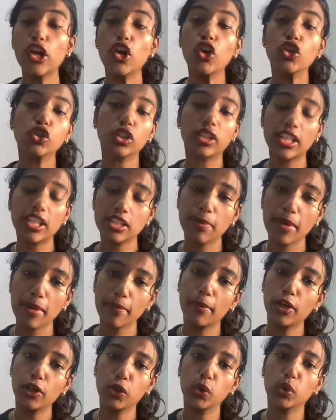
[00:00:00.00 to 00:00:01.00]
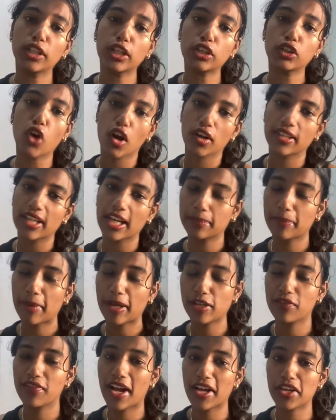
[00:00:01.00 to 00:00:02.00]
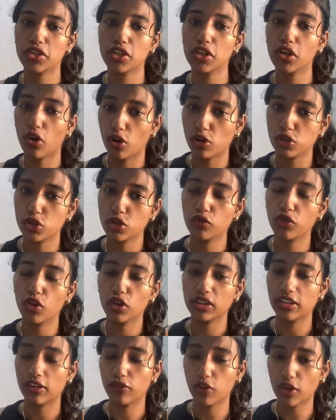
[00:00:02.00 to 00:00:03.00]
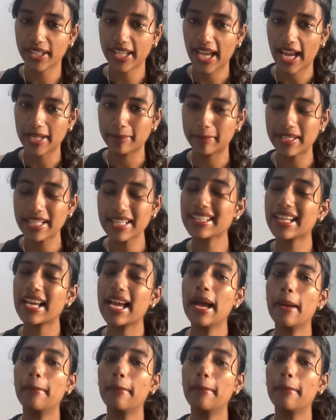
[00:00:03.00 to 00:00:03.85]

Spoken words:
So these people do the contract manufacturing also for Cadbury's,